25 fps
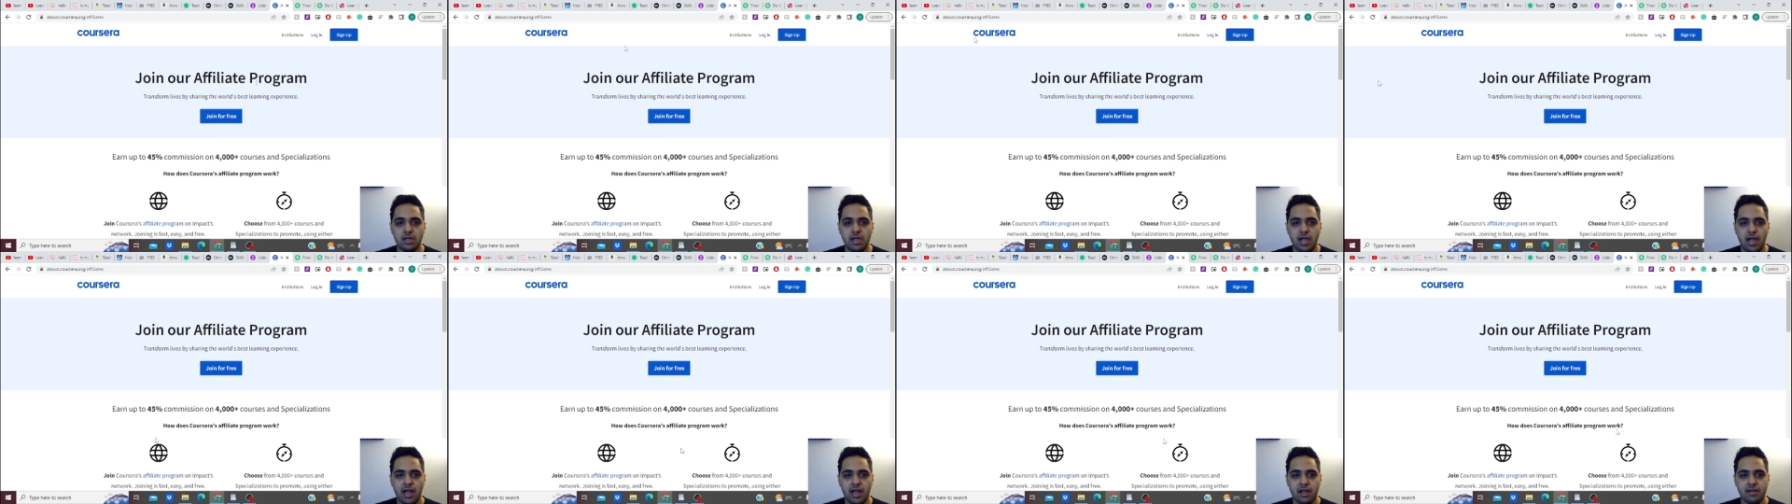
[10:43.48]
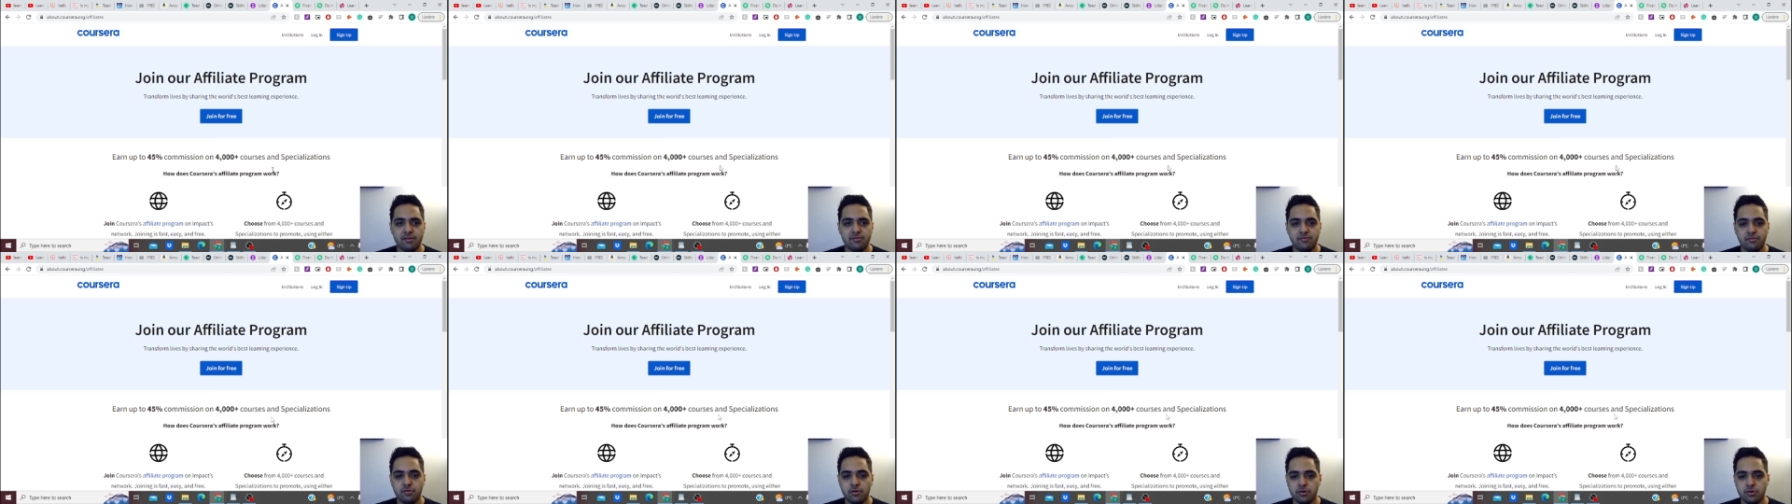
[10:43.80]

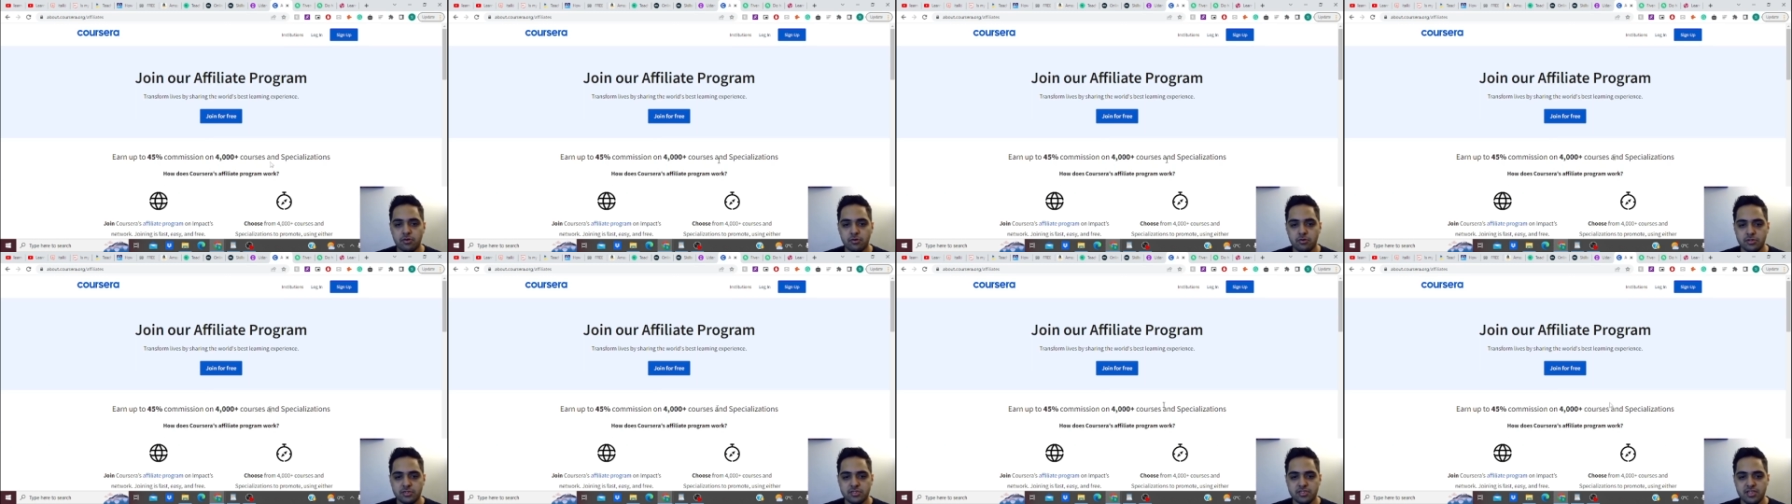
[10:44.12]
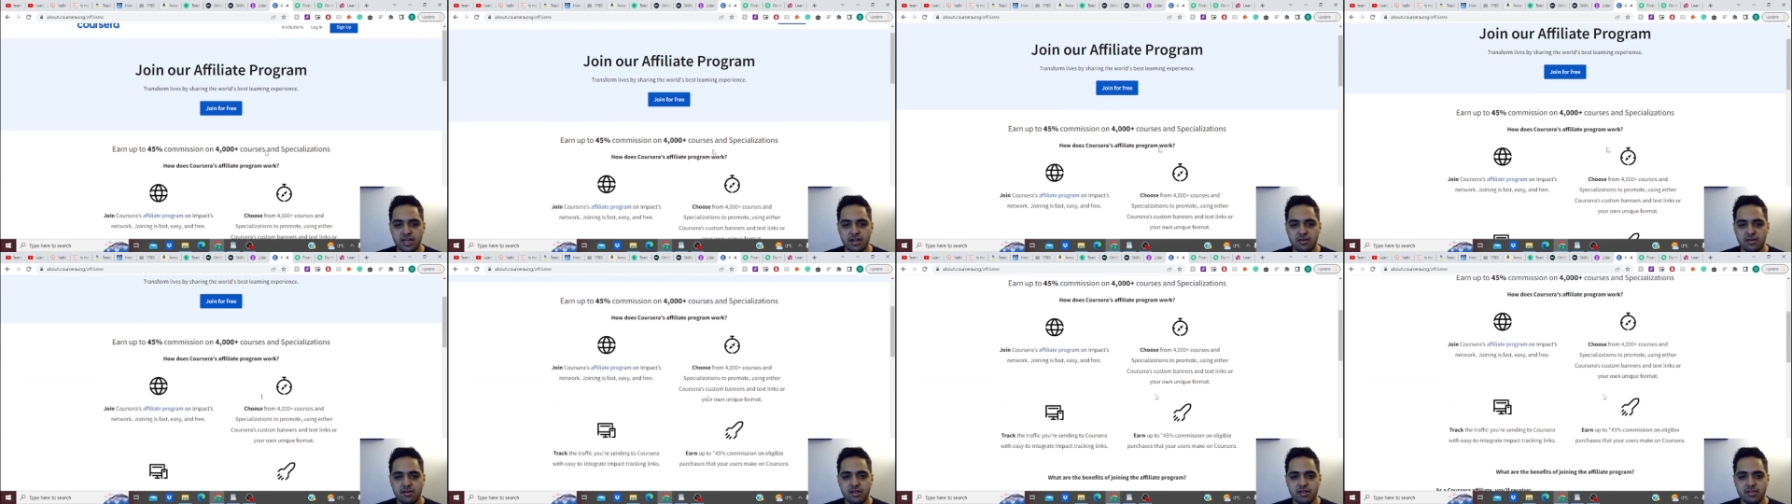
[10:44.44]
And for
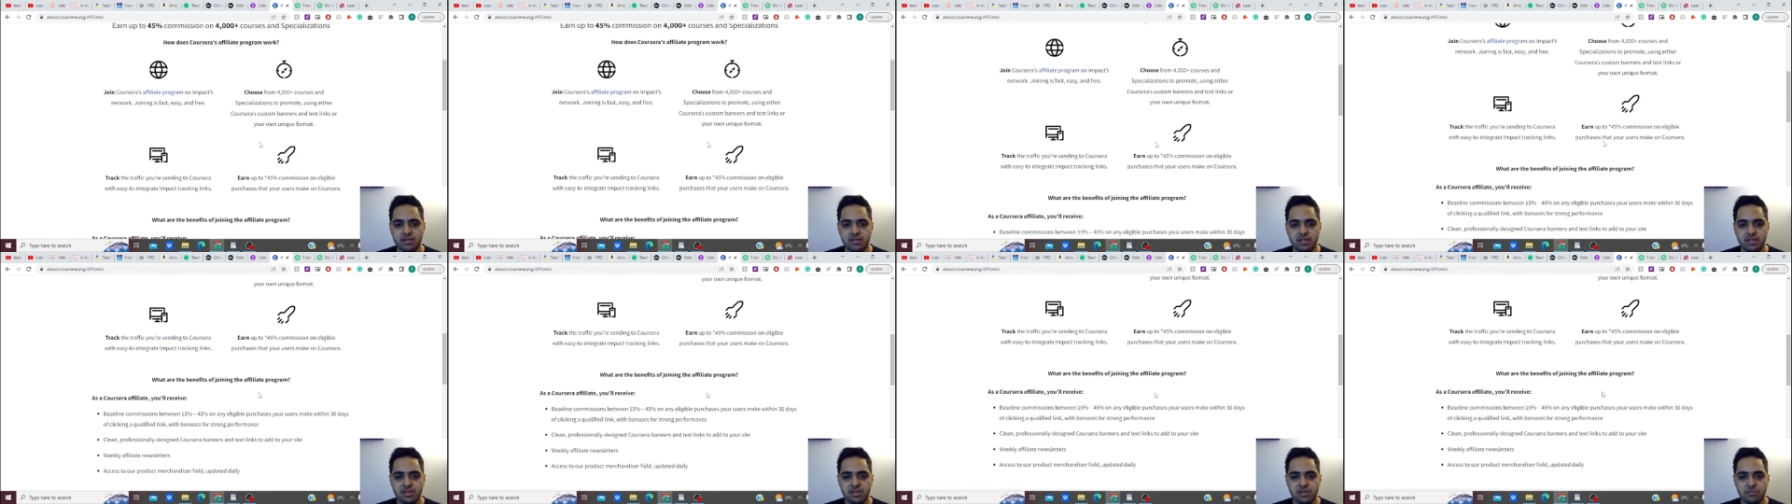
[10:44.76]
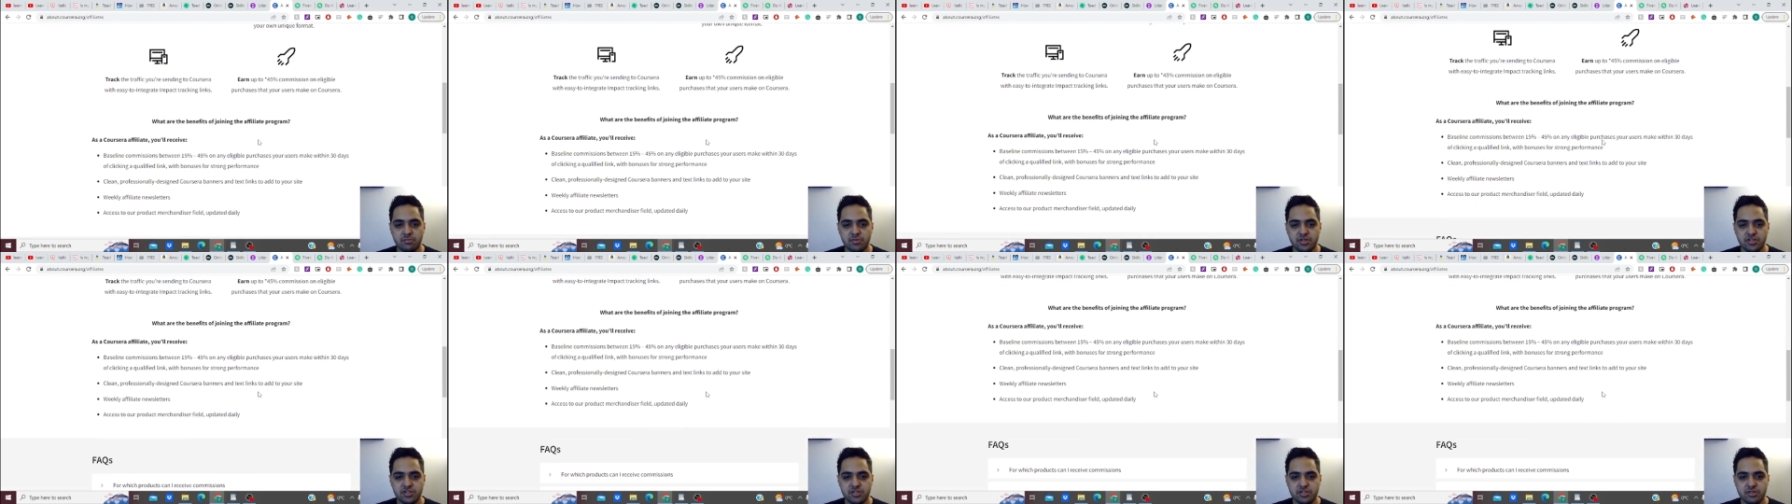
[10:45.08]
Coursera, the
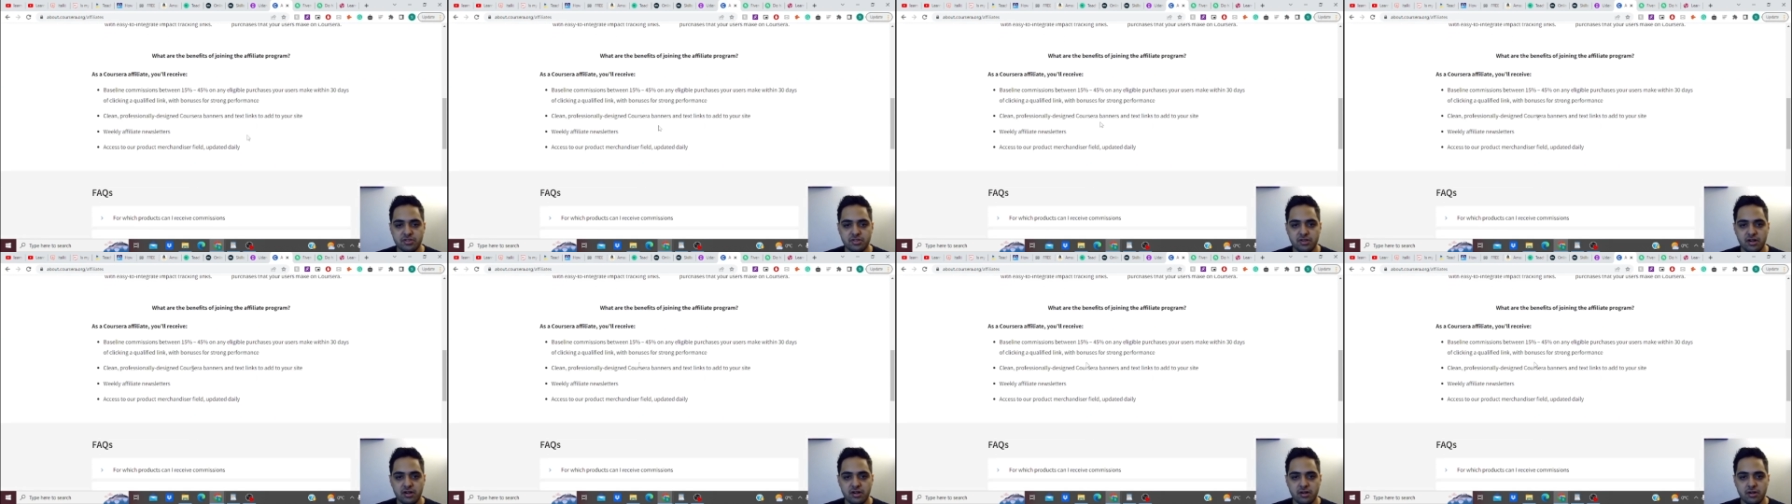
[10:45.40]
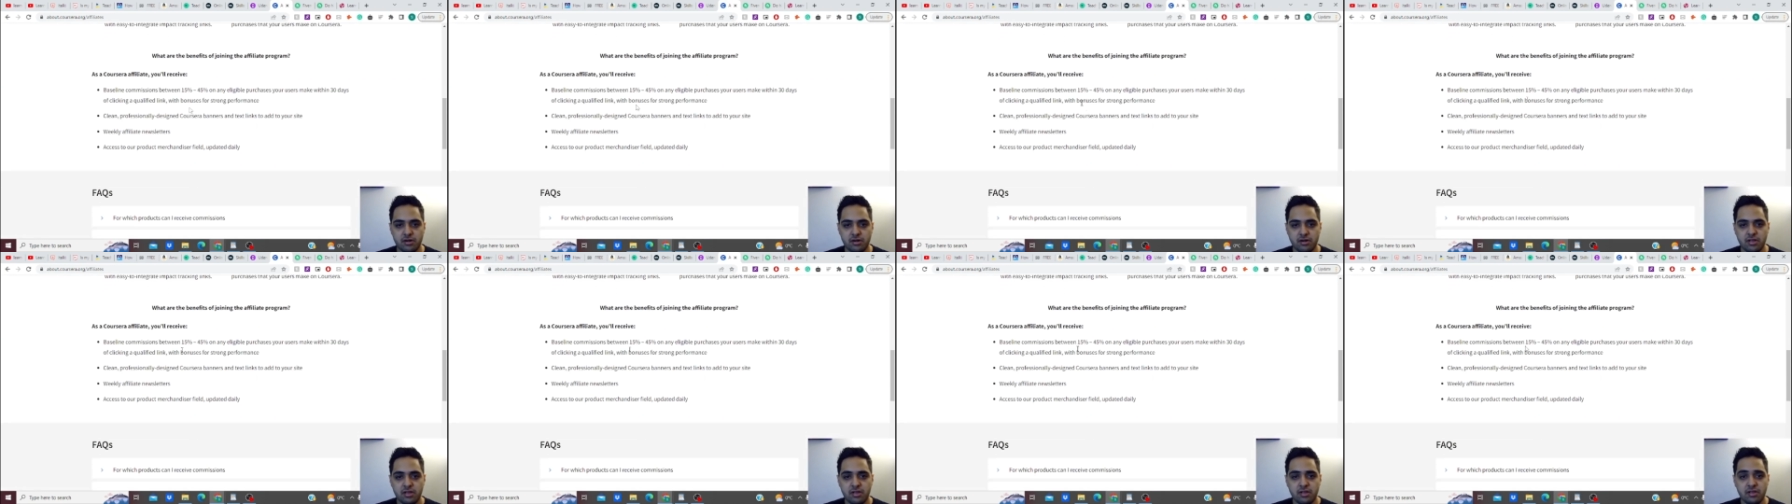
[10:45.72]
commissions
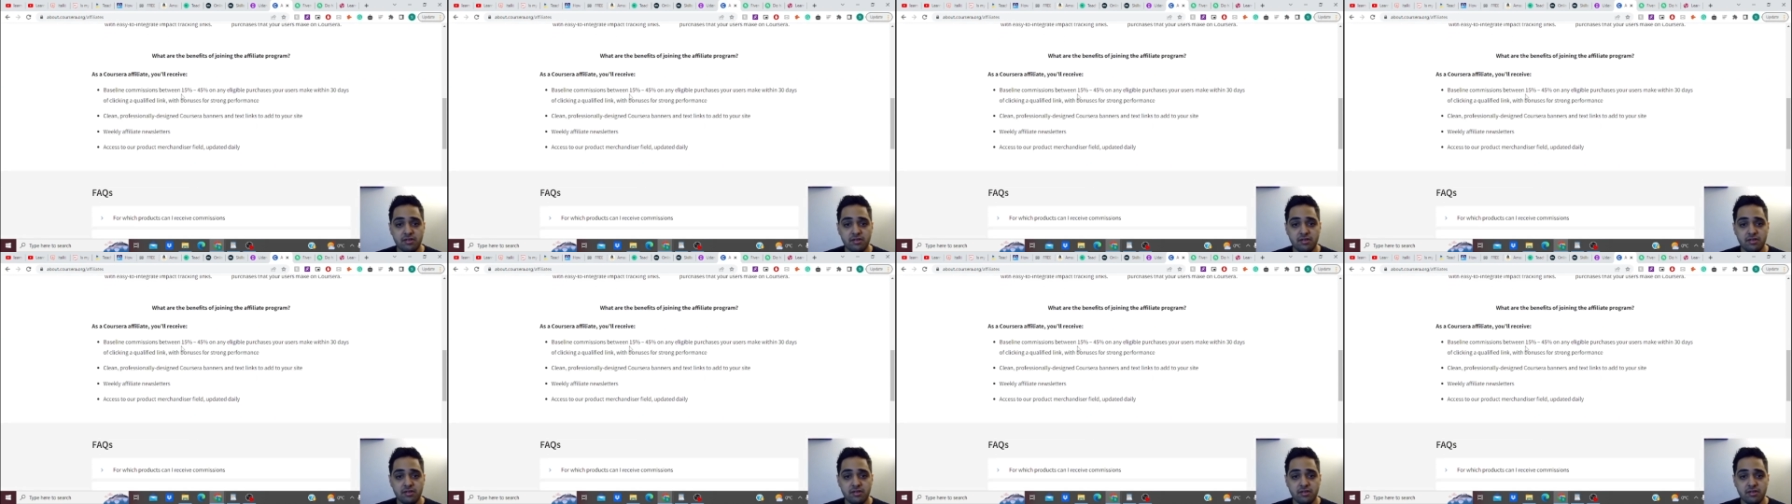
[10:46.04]
are